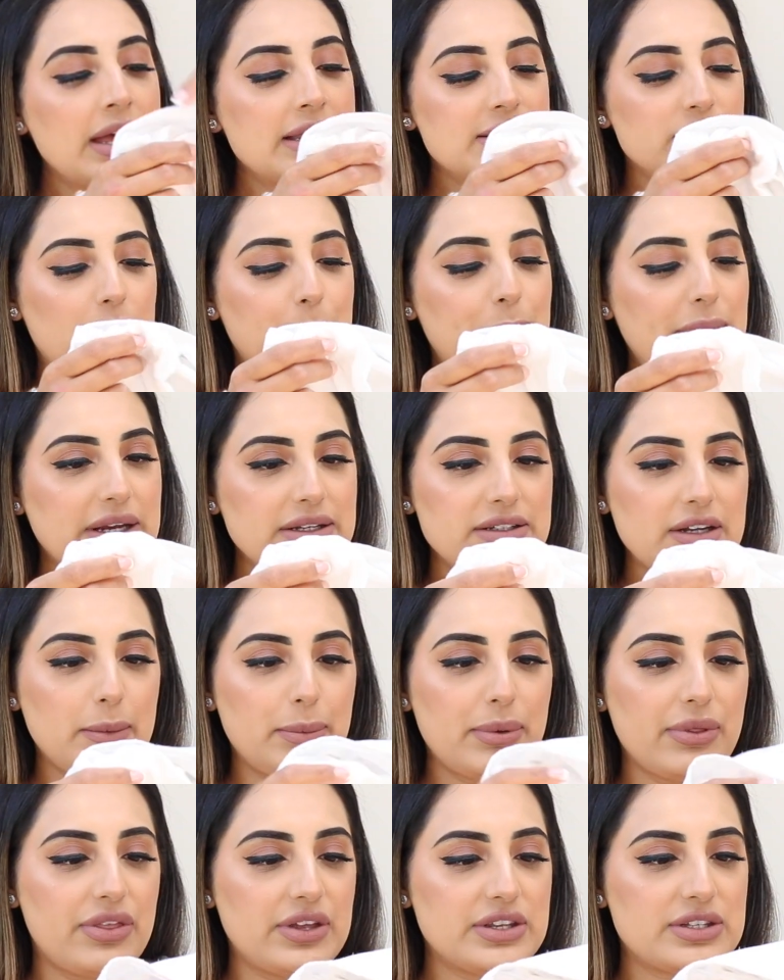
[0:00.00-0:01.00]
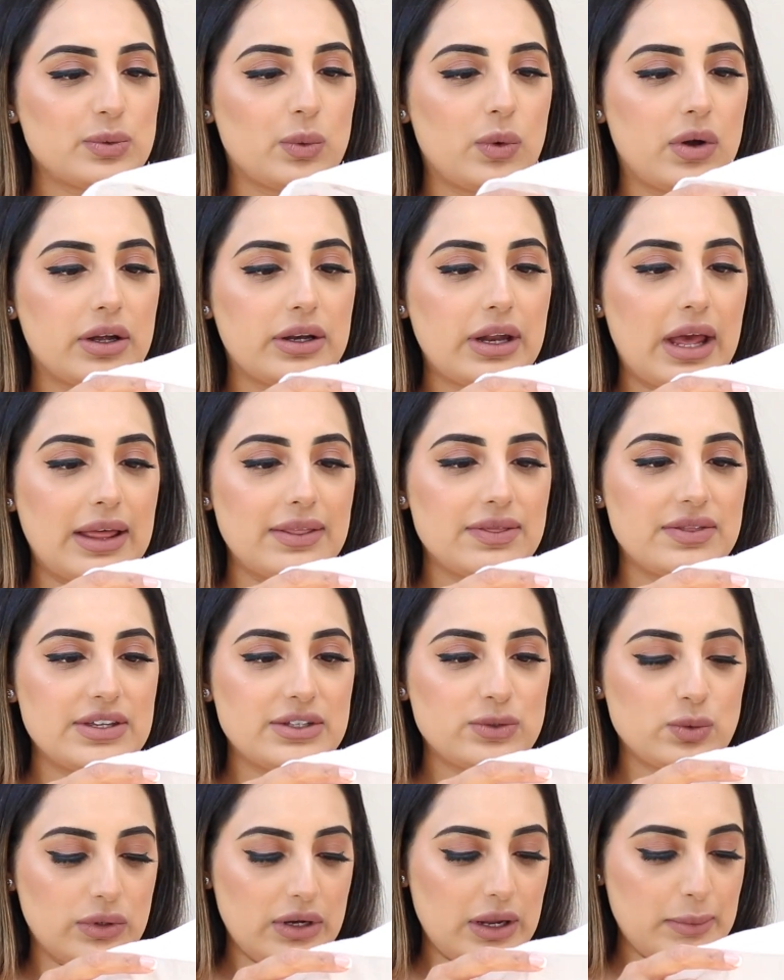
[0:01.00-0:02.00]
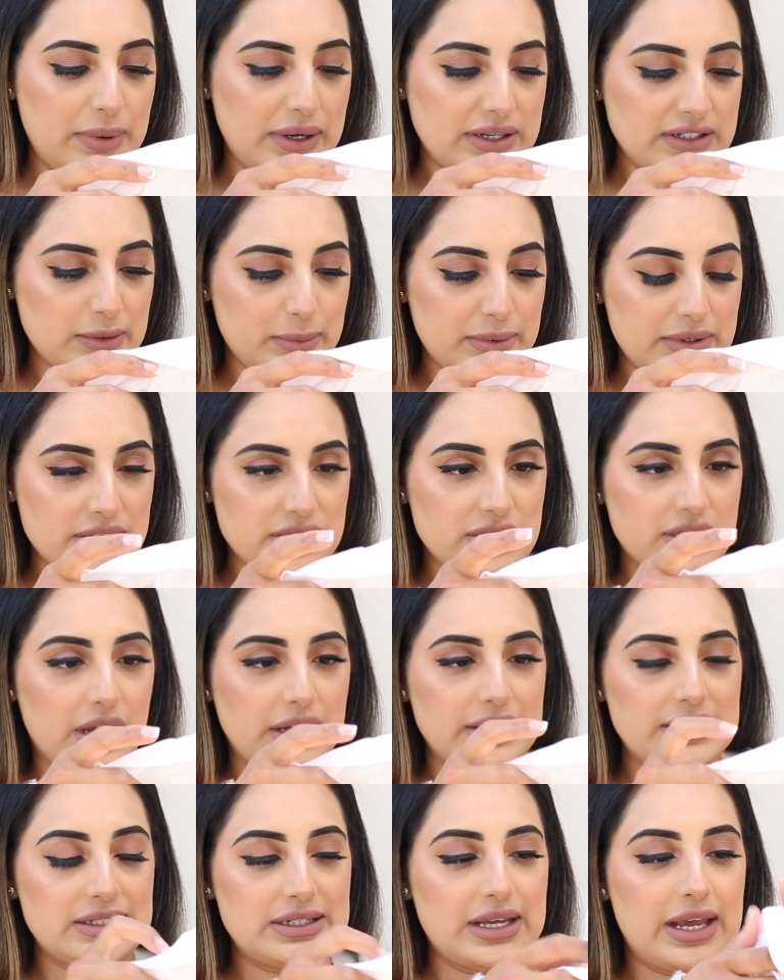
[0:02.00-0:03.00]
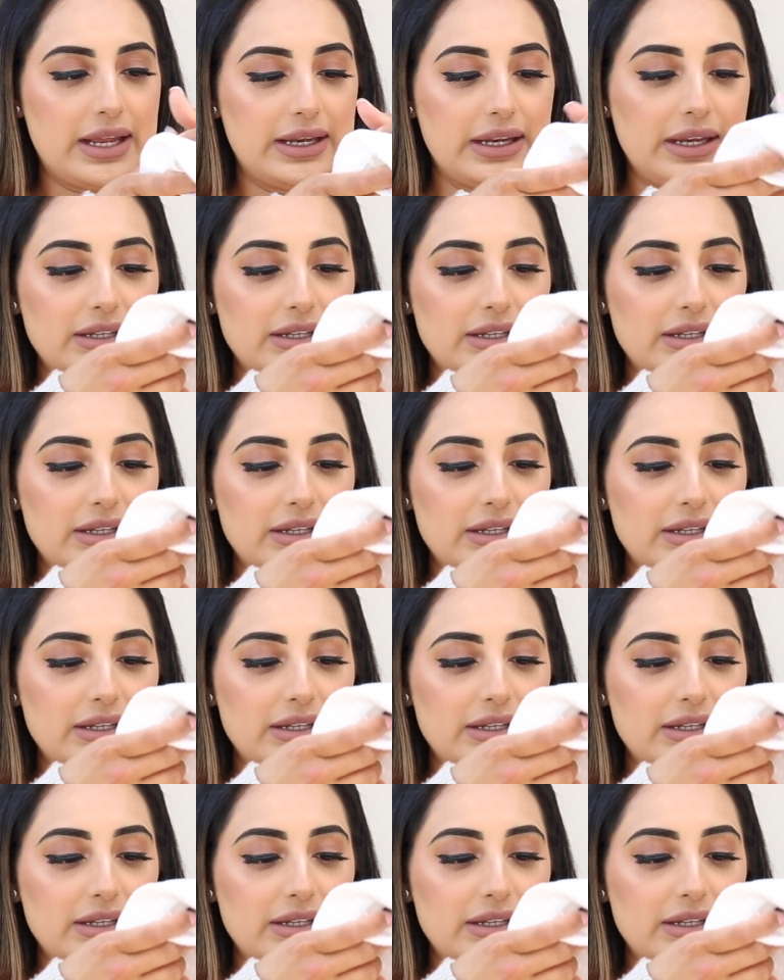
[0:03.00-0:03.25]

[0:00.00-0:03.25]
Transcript: So I picked up this one and this one I picked up in a size 10.